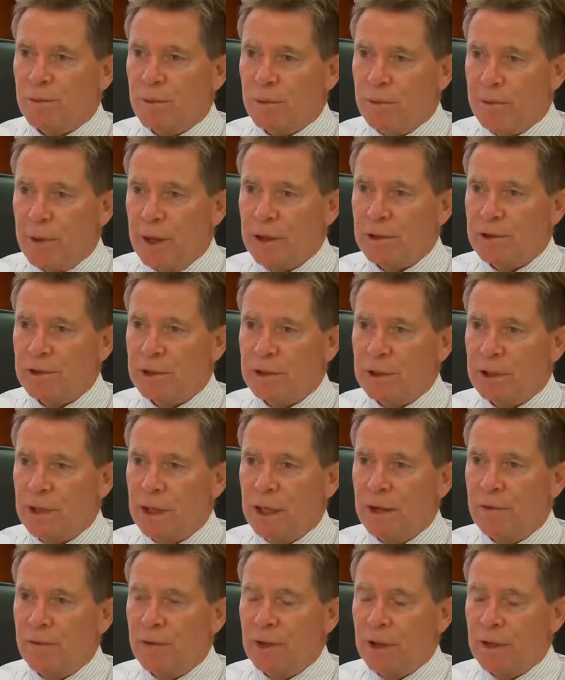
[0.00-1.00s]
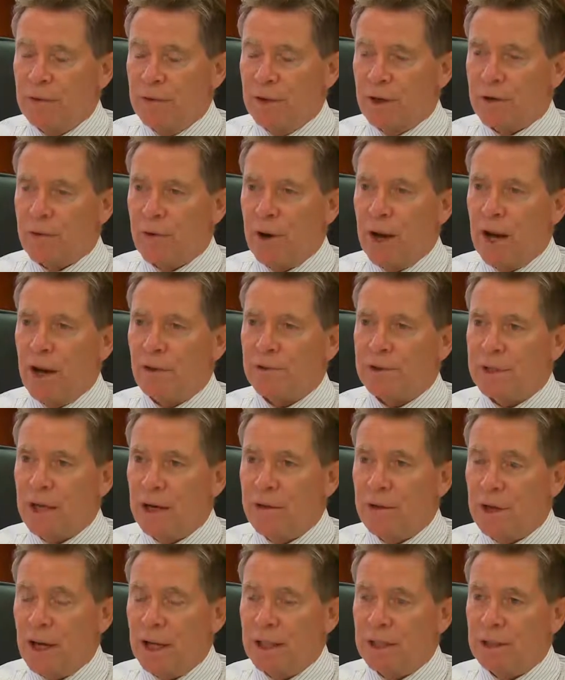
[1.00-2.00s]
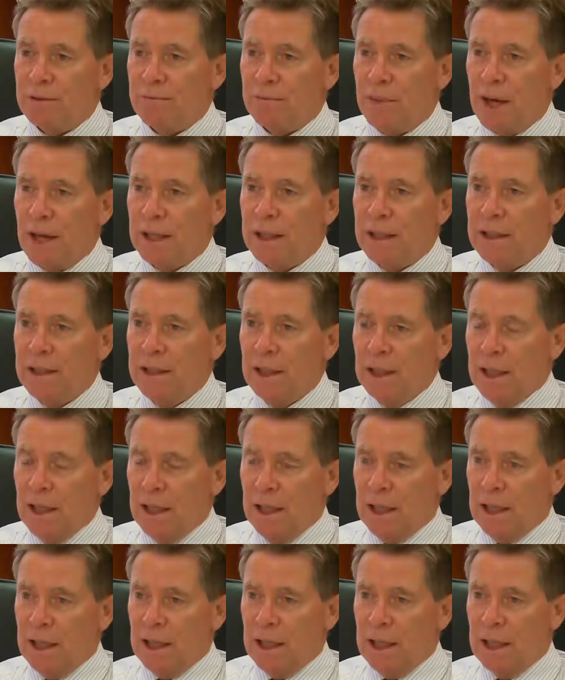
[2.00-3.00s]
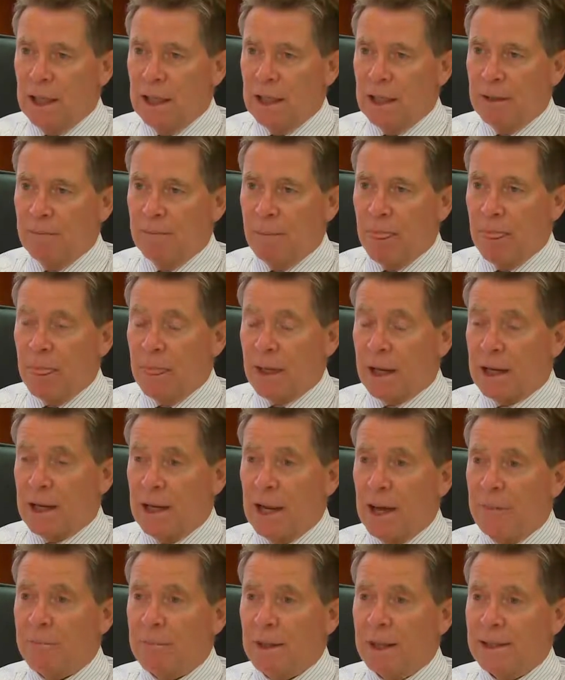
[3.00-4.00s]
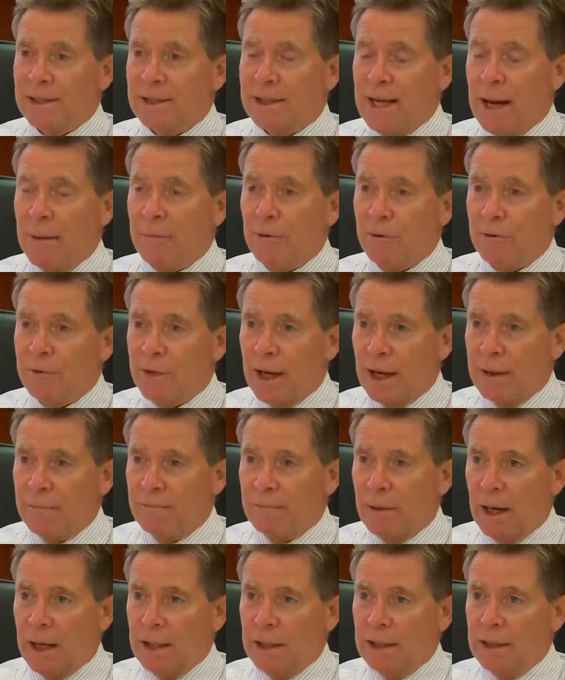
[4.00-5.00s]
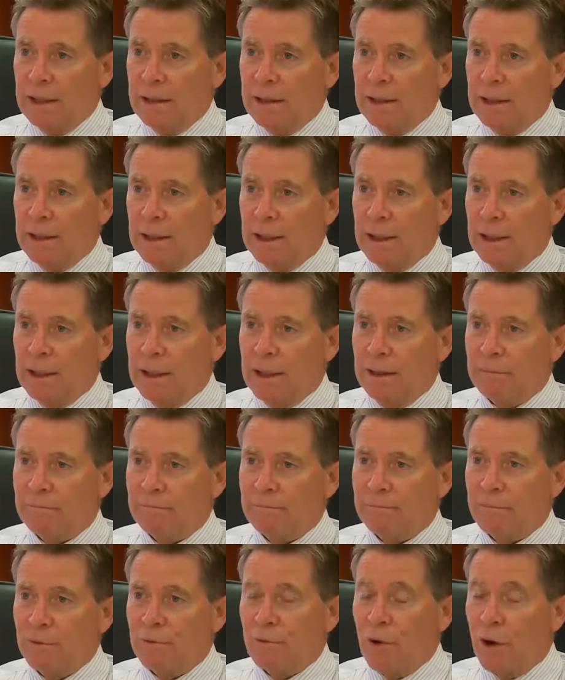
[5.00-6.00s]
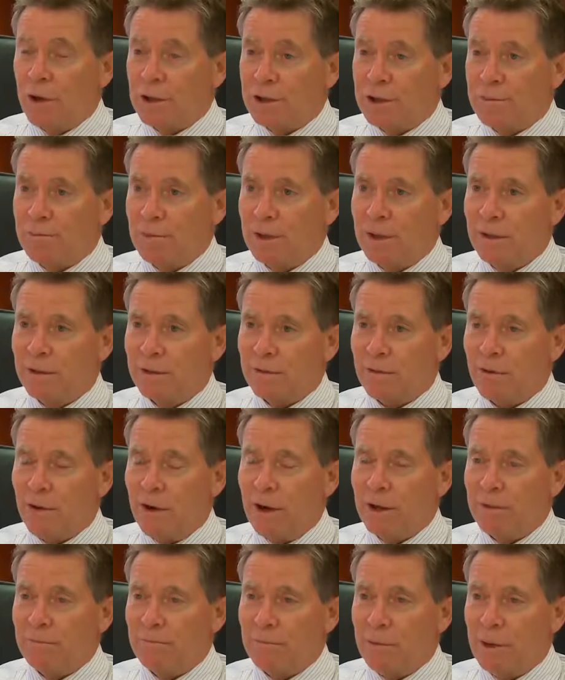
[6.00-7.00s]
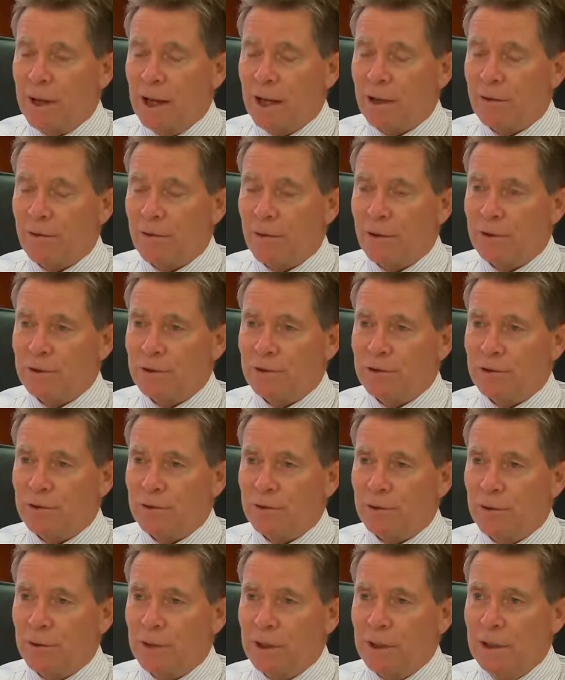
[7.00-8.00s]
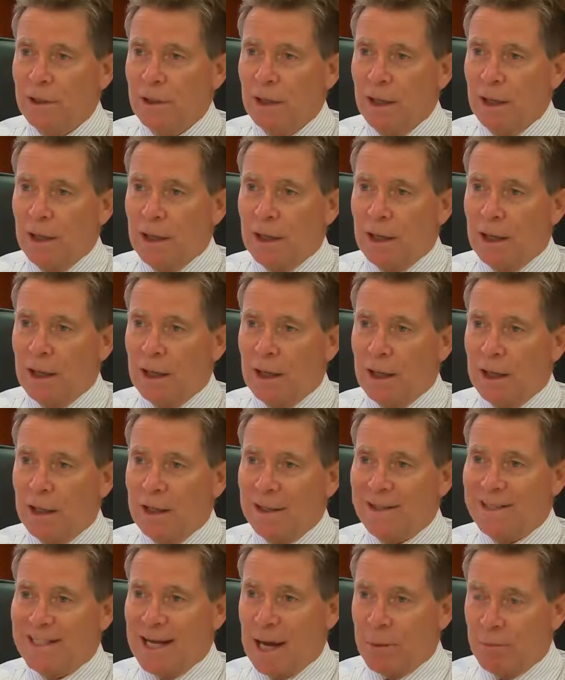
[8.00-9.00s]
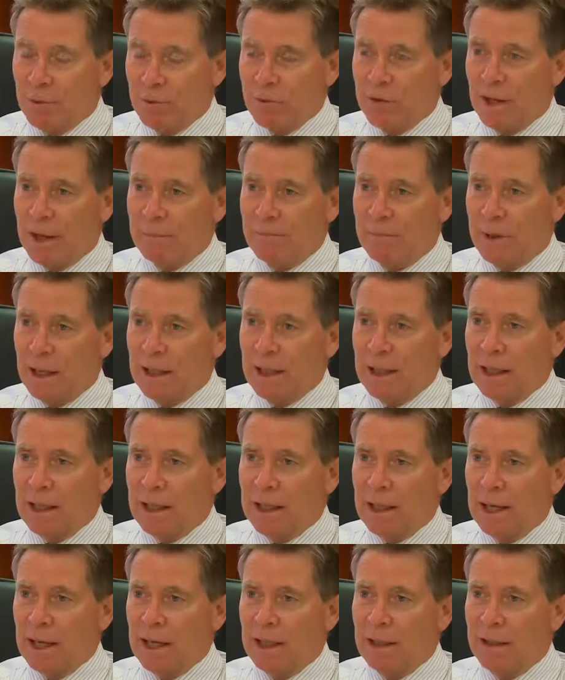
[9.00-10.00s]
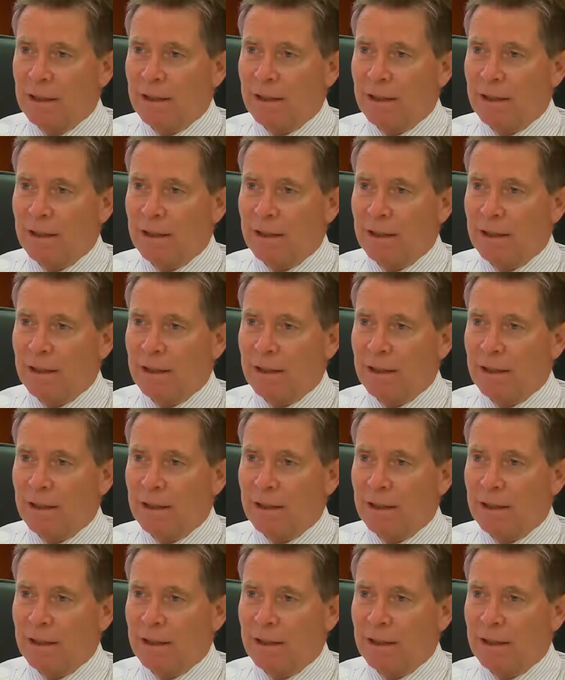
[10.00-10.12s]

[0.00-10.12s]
promotion there. The crowd donated money. The club doubled that money. Rod Smith, Crichton Park, Rod and Julie, doubled that money again,